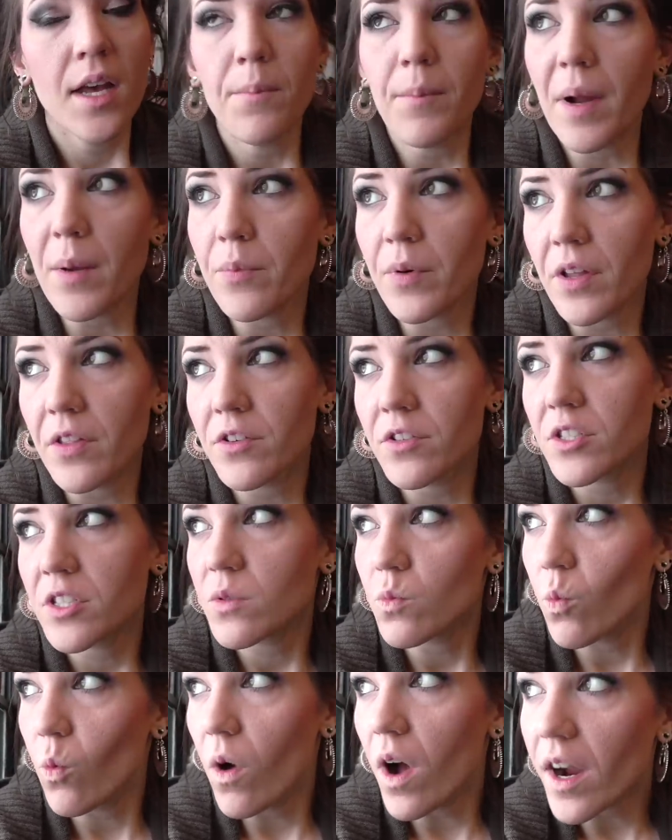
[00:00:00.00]
My brother
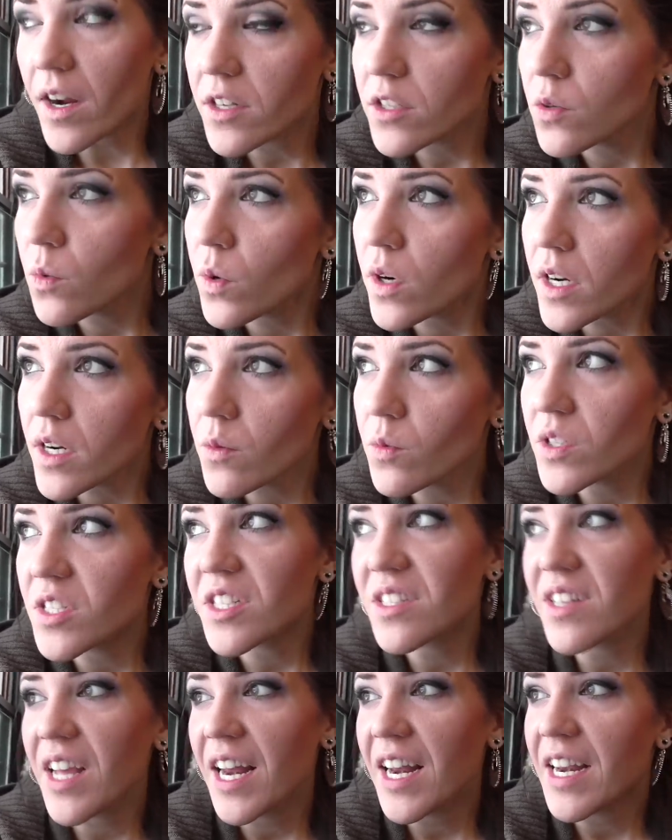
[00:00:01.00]
just walked to work, which
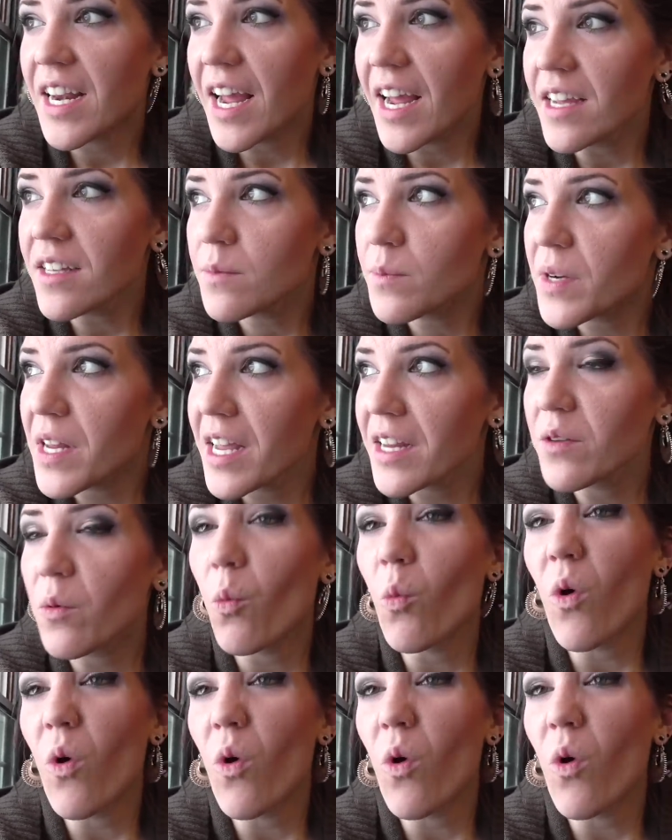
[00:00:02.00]
is kind of nice, but he had to